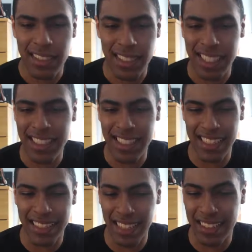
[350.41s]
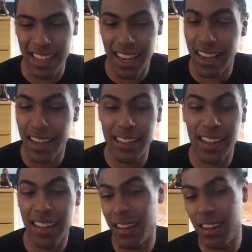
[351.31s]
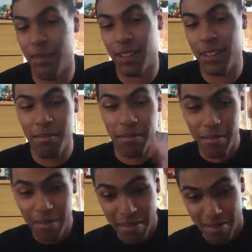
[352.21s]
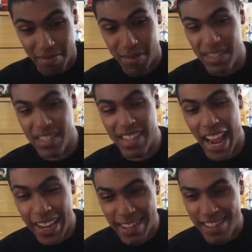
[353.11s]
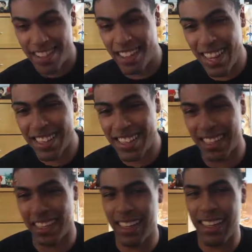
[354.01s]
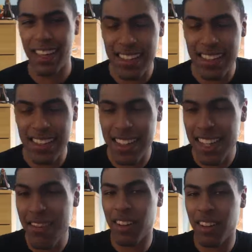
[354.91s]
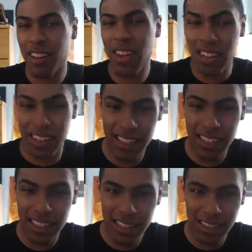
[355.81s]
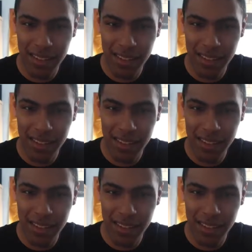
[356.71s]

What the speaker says: slices and dices like nothing. Look at him precise slicing. He doesn't even have to look.